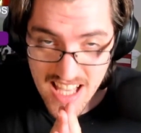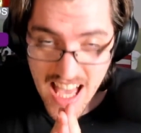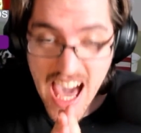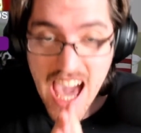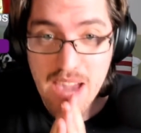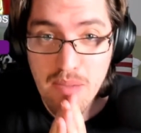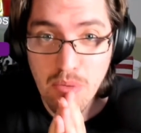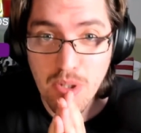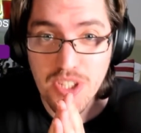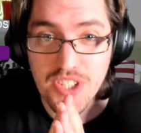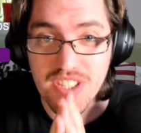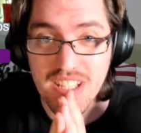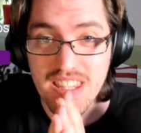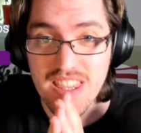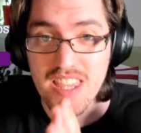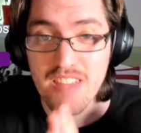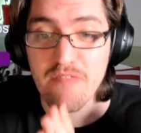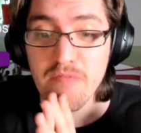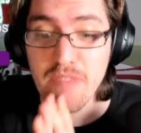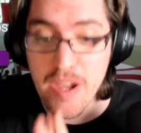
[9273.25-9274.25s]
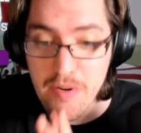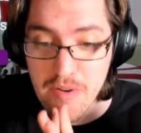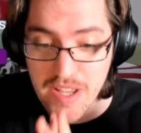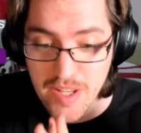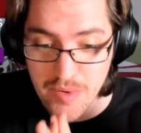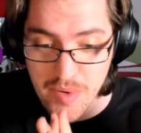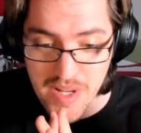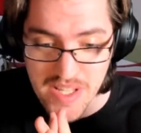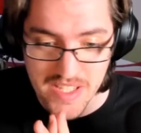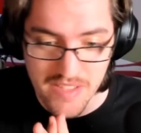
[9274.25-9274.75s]
I bought something very
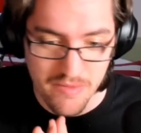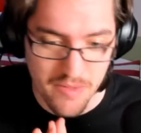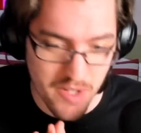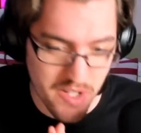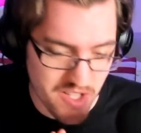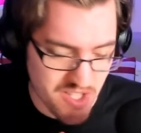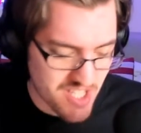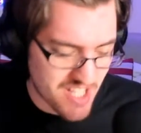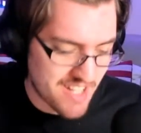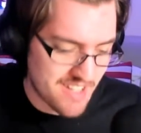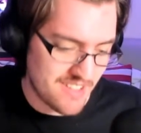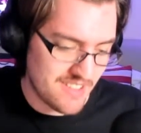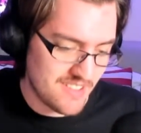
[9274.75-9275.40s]
crazy for the channel.